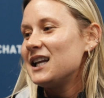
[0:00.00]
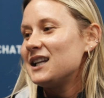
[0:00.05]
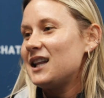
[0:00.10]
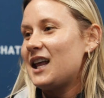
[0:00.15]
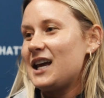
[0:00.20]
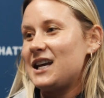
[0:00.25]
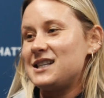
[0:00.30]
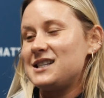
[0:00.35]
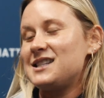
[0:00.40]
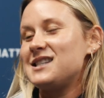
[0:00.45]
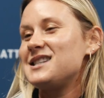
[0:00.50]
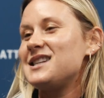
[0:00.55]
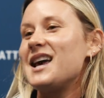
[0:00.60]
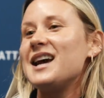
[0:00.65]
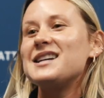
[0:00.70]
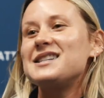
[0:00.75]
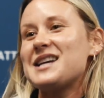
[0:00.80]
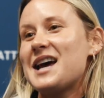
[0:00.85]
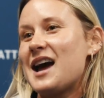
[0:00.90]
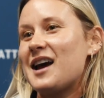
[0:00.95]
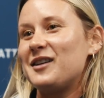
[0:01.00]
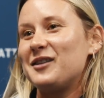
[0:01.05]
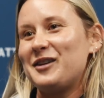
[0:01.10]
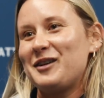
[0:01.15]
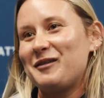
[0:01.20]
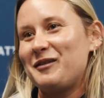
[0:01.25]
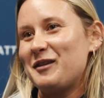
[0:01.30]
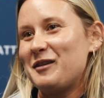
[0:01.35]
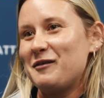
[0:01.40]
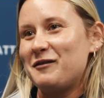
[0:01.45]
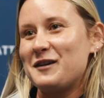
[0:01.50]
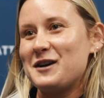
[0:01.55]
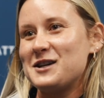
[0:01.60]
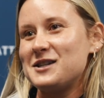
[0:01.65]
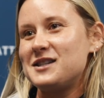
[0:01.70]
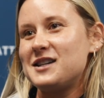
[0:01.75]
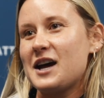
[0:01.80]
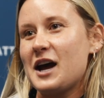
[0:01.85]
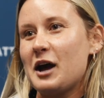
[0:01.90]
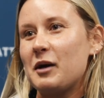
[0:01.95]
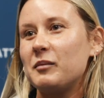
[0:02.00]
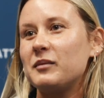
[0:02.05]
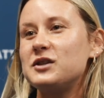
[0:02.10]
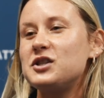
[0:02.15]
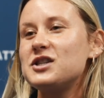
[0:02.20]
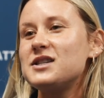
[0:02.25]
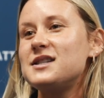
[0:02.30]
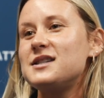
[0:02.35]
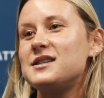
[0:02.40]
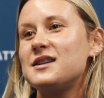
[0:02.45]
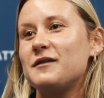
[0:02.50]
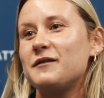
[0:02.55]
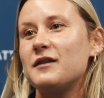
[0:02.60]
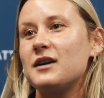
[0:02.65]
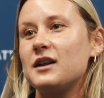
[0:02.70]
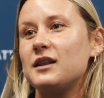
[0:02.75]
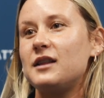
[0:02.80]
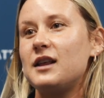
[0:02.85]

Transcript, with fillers: like slide tackling for the first time just different